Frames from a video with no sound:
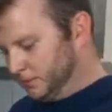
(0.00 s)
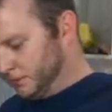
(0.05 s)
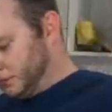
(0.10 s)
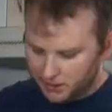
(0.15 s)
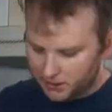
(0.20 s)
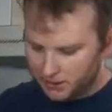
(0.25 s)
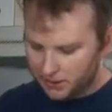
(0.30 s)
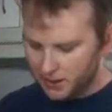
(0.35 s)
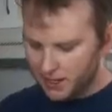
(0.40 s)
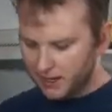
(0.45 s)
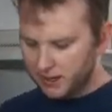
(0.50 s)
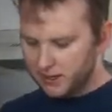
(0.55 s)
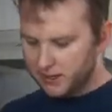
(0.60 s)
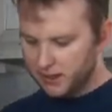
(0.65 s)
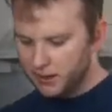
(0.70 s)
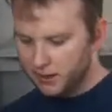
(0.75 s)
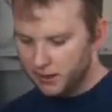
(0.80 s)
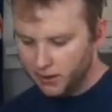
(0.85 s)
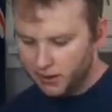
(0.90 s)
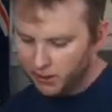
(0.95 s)
So that is
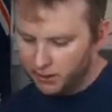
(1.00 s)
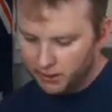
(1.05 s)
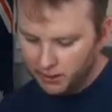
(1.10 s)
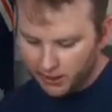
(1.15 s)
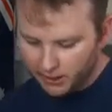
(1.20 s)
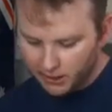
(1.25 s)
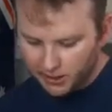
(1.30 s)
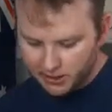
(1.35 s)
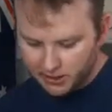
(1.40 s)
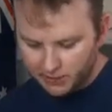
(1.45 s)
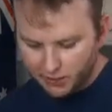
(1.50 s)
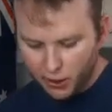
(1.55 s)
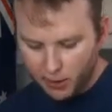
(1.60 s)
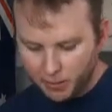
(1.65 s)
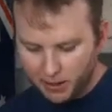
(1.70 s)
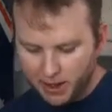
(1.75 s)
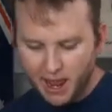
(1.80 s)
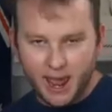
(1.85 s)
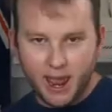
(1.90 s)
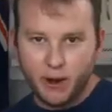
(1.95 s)
it. Now guys, I've got a
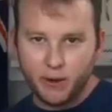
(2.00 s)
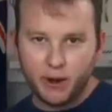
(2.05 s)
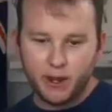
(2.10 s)
bit of air in